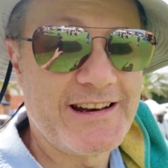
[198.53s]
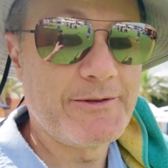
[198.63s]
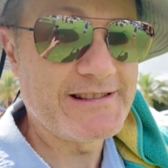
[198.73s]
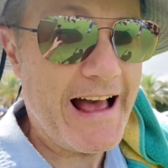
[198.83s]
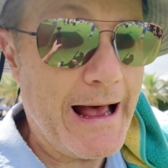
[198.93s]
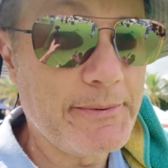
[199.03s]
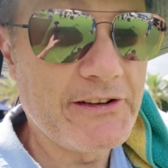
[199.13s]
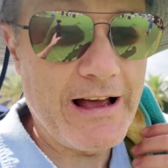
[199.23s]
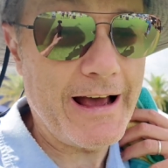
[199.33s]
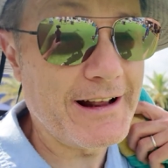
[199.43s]
and it was
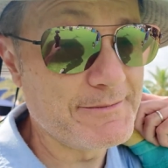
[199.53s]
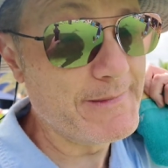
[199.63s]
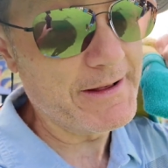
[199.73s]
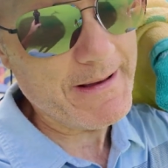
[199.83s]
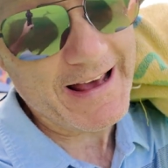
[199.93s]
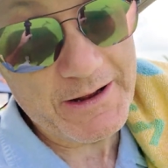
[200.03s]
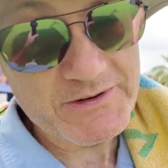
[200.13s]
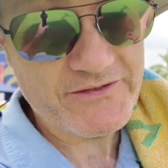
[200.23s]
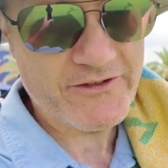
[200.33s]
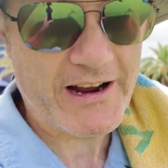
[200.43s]
absolutely, I gotta admit, man, it
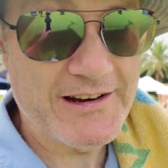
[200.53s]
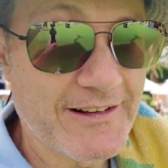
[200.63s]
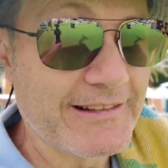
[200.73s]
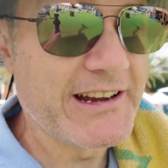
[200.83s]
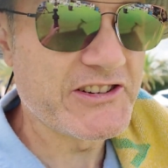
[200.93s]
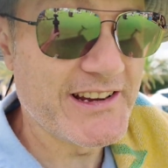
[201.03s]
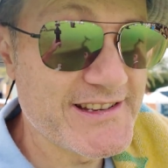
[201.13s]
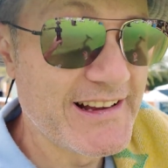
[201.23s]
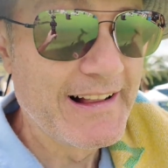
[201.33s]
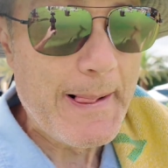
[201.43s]
was freaking
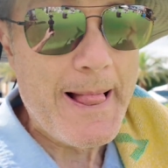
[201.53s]
delicious.